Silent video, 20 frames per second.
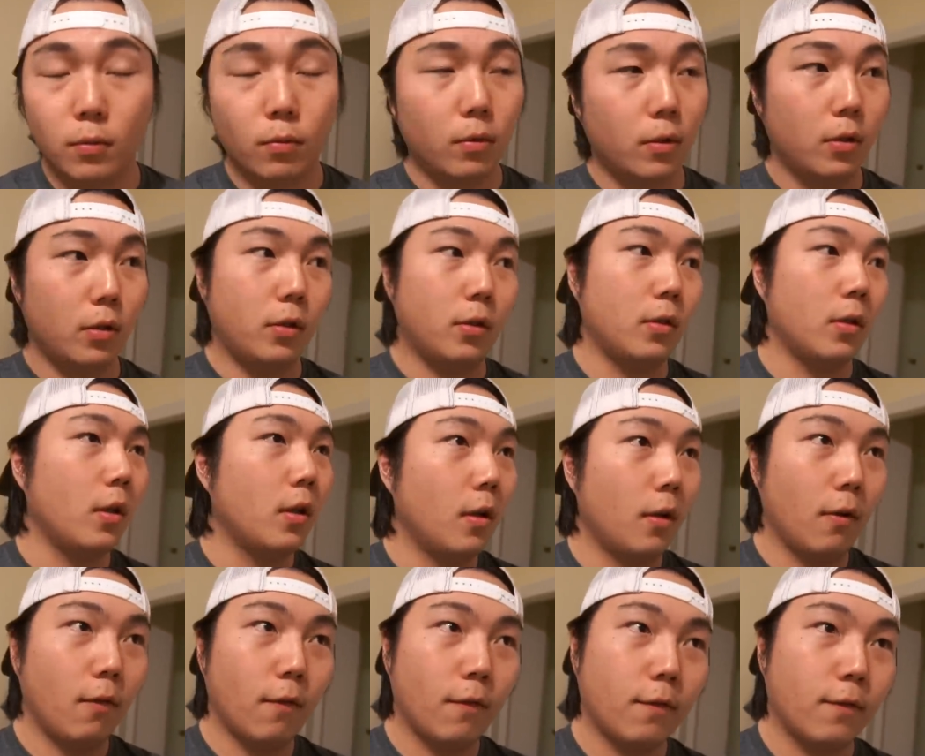which is
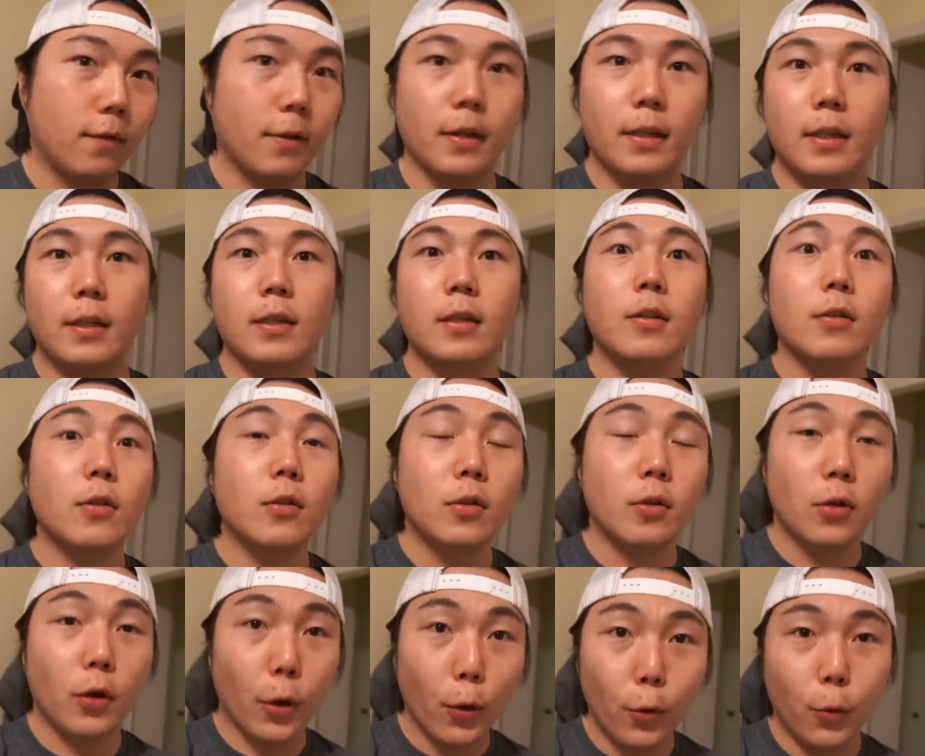freaking
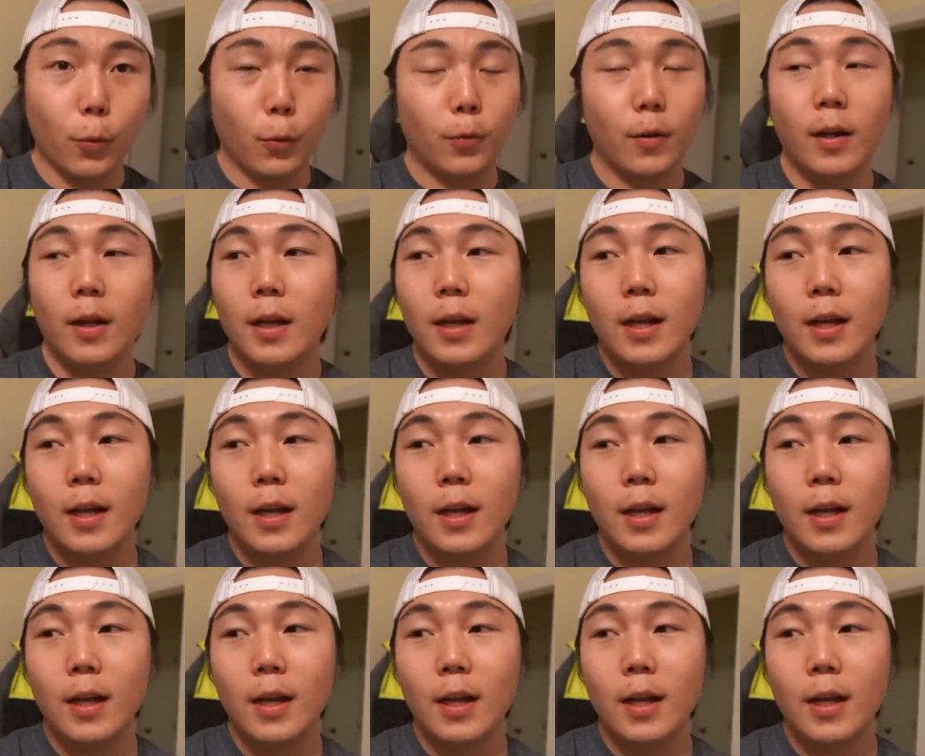cool.